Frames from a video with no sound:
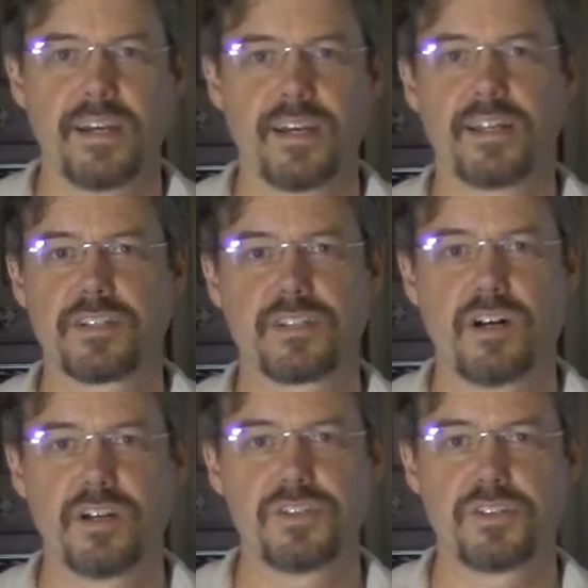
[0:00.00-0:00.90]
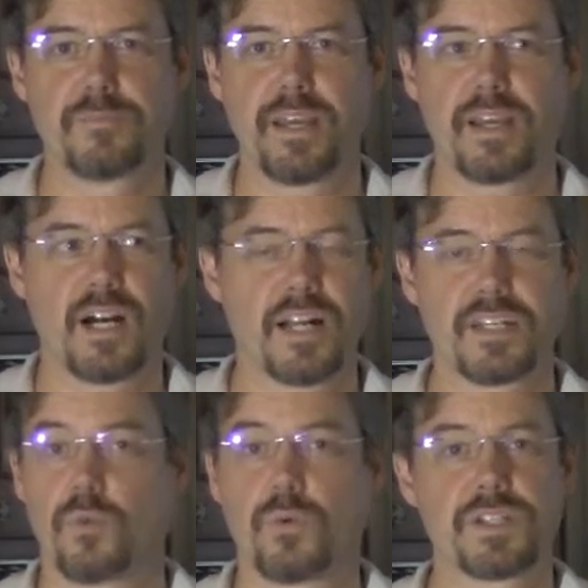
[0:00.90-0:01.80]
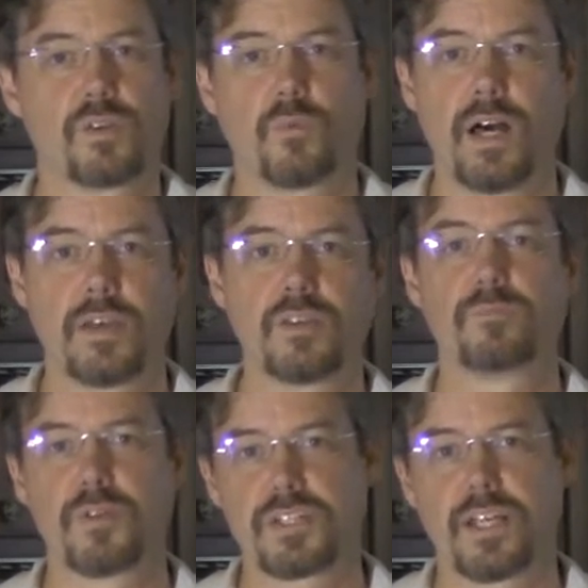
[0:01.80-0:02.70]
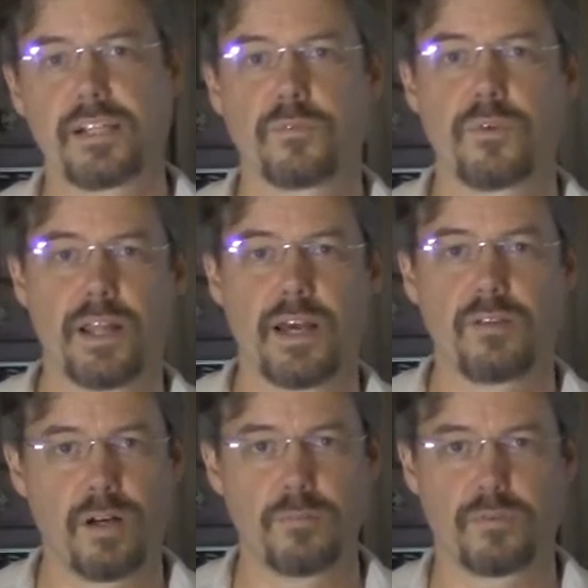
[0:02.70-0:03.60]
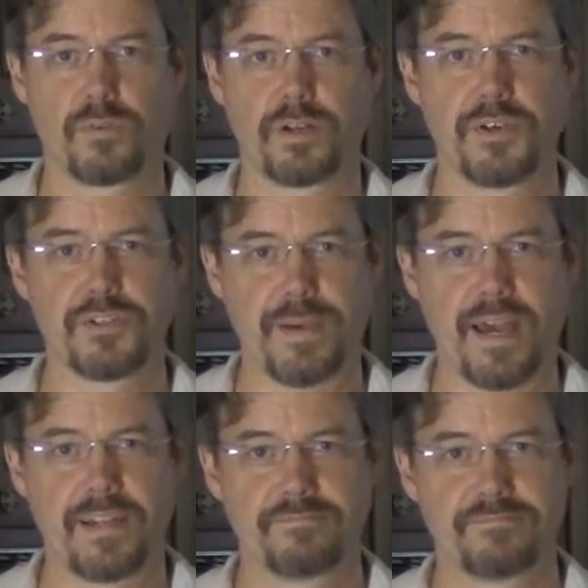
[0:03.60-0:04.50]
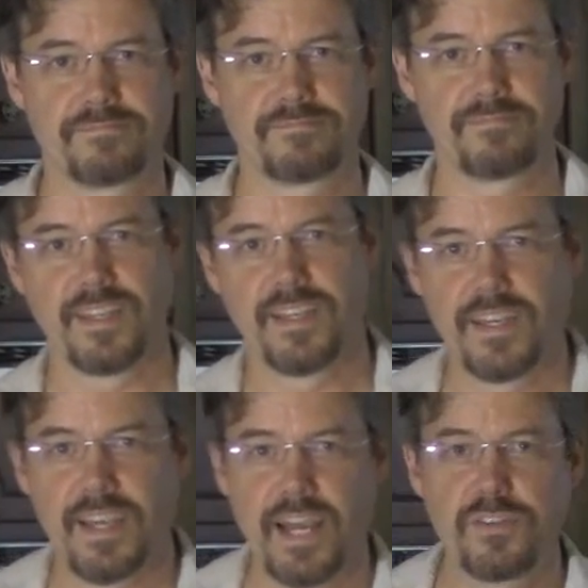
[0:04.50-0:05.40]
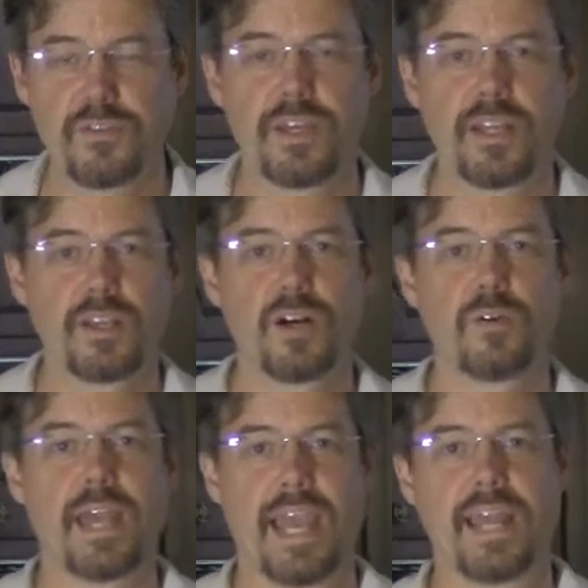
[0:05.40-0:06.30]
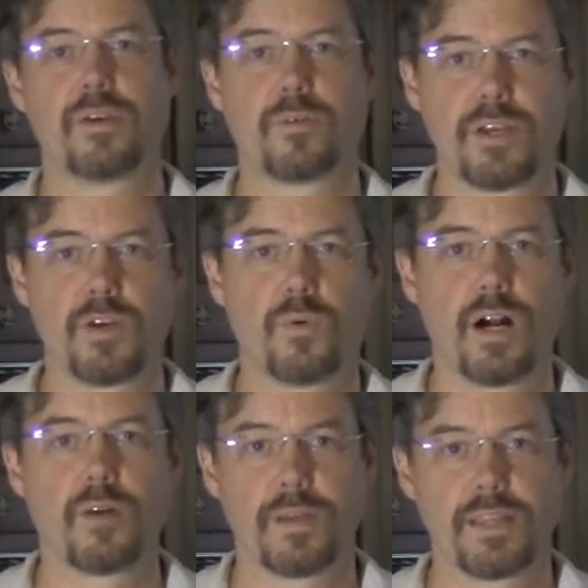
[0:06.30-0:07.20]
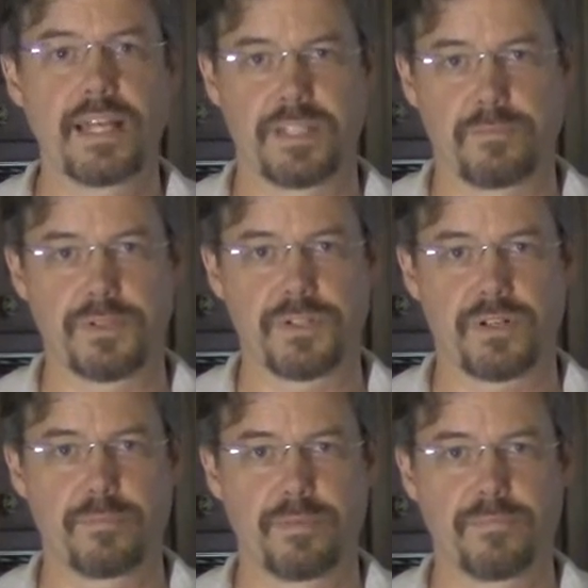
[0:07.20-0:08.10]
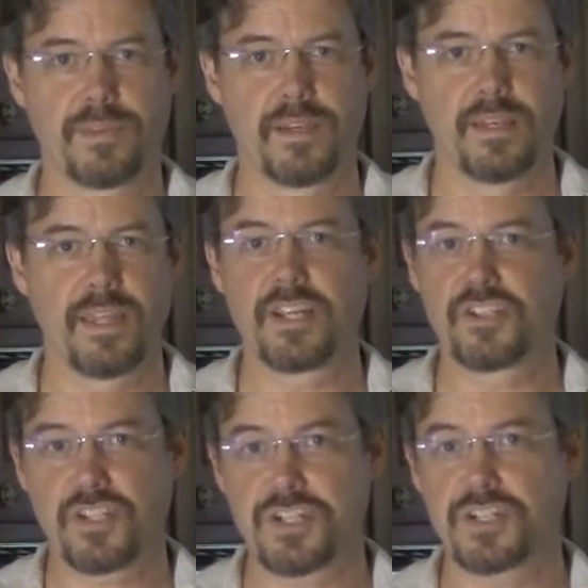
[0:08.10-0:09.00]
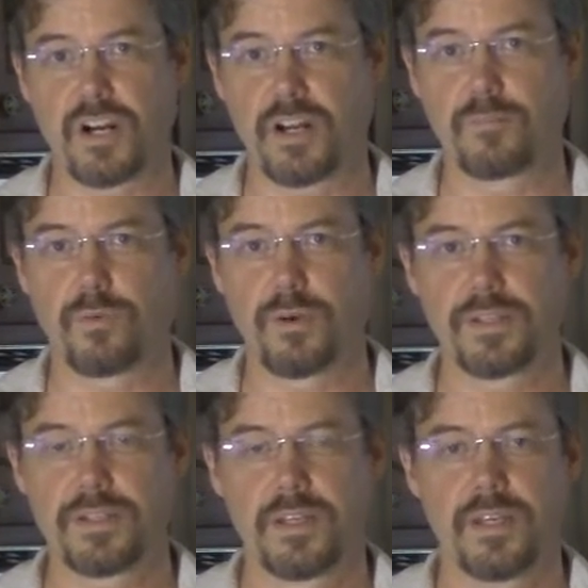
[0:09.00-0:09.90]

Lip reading: And as long as you make a cocktail once in a while, you'll most likely run out long before it goes bad. And you can go anywhere you want with that simple syrup. That is just a starting point.